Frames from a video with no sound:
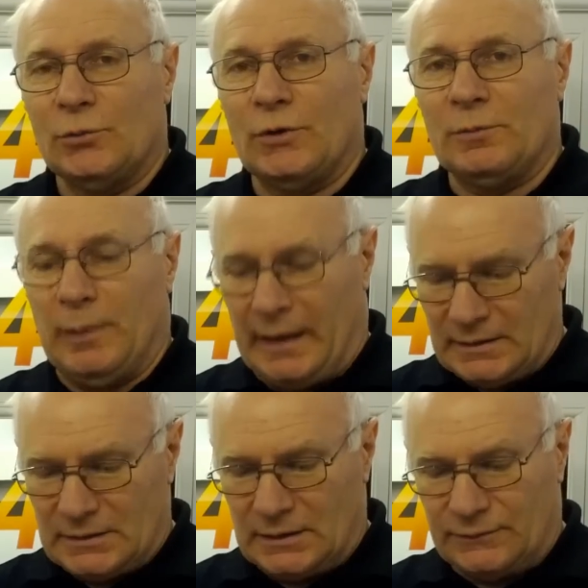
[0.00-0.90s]
with
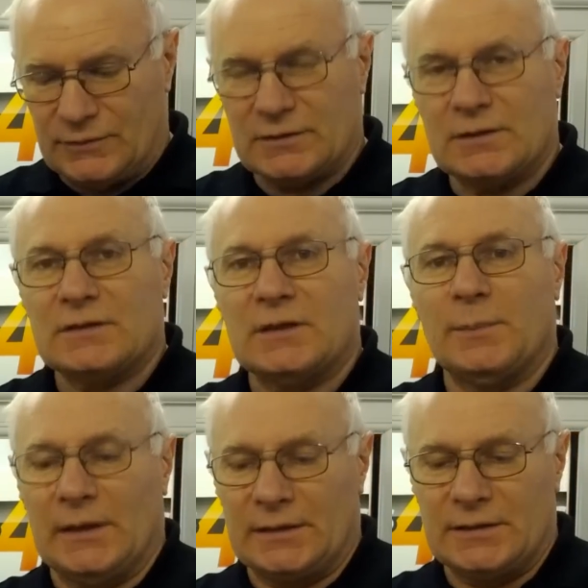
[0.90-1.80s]
plenty of
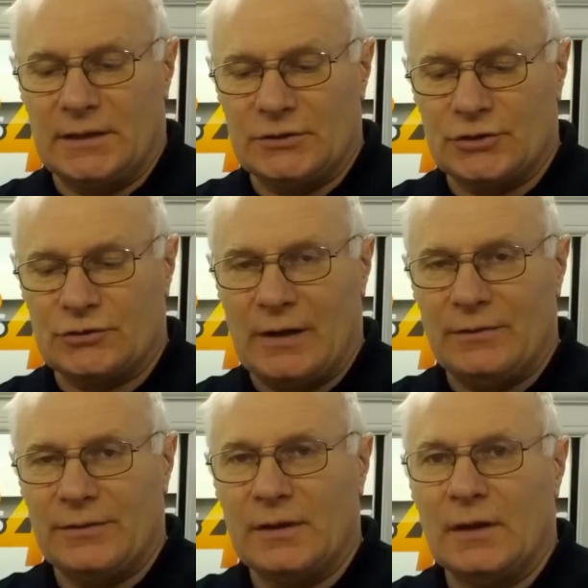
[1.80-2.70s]
stability and
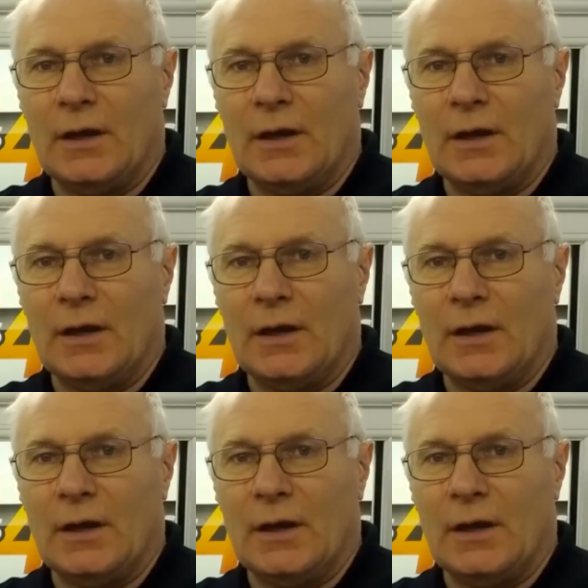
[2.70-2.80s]
strength,